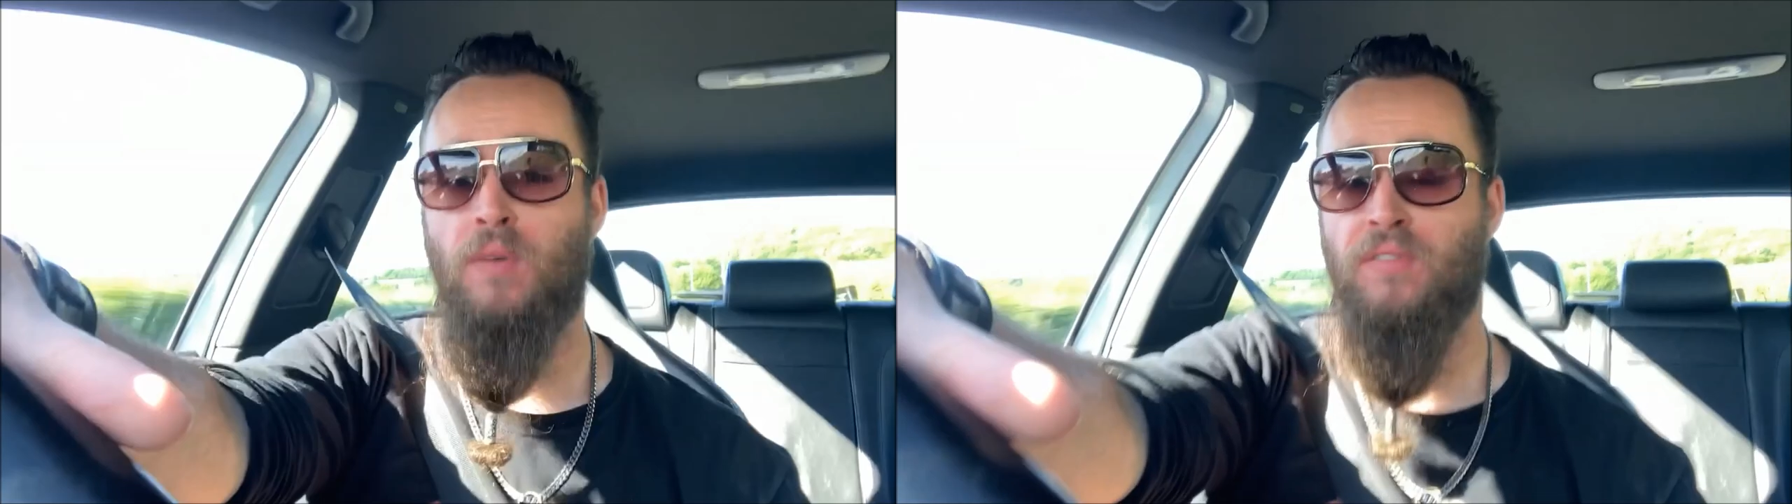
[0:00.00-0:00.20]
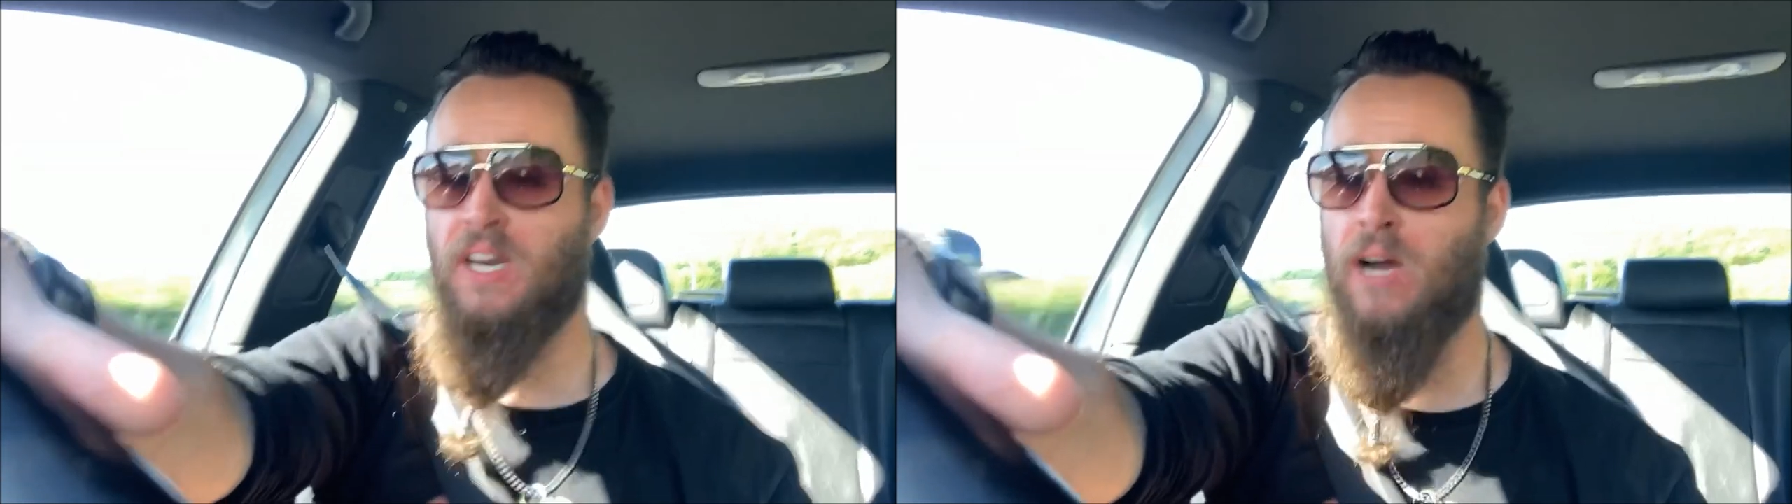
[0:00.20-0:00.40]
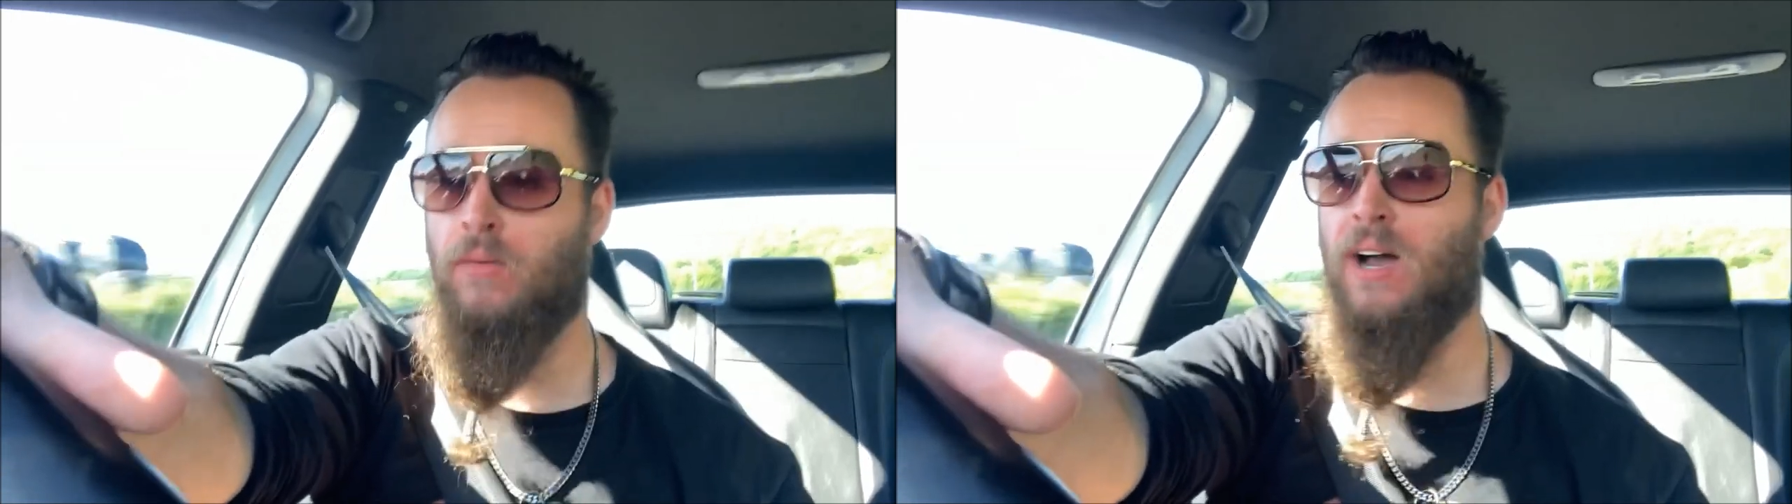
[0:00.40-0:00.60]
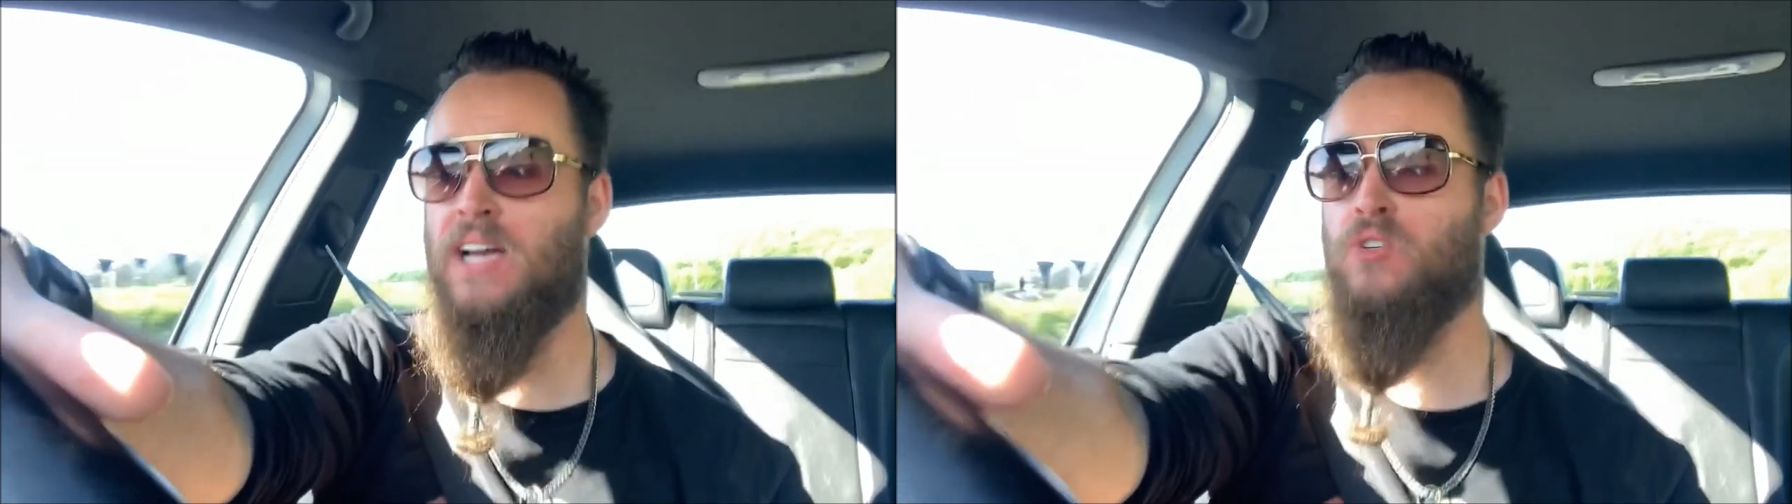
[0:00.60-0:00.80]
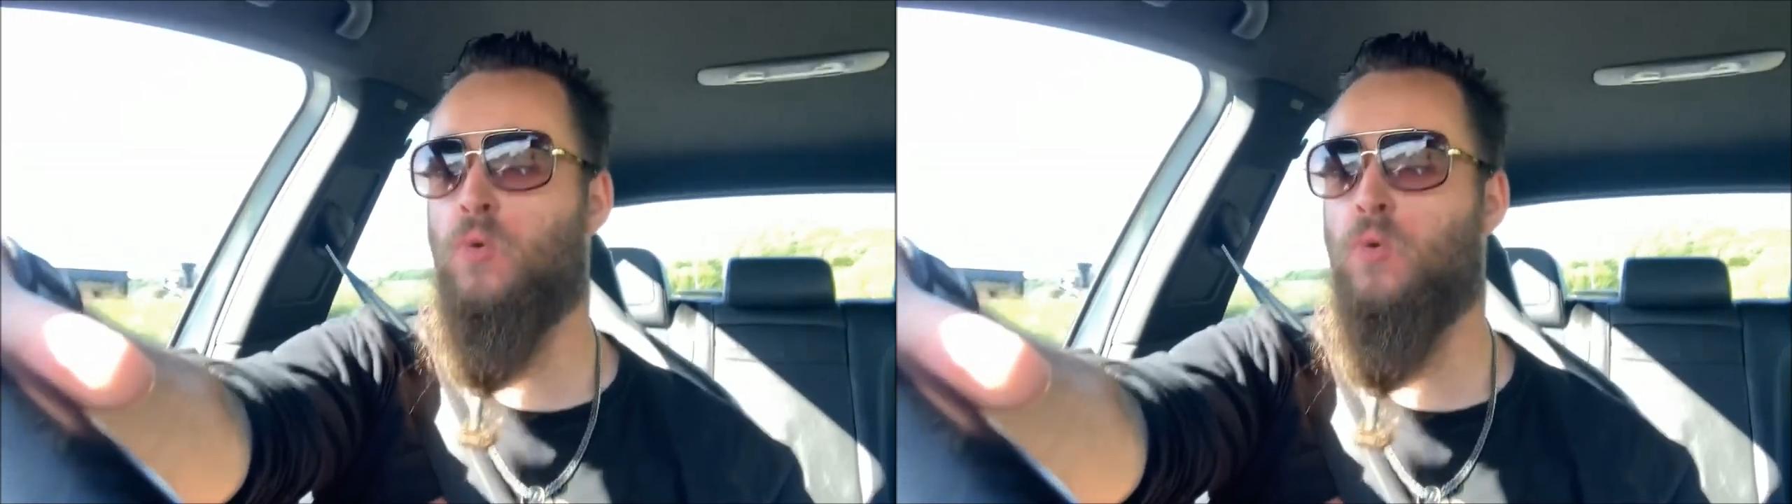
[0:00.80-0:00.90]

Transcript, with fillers: But for now, as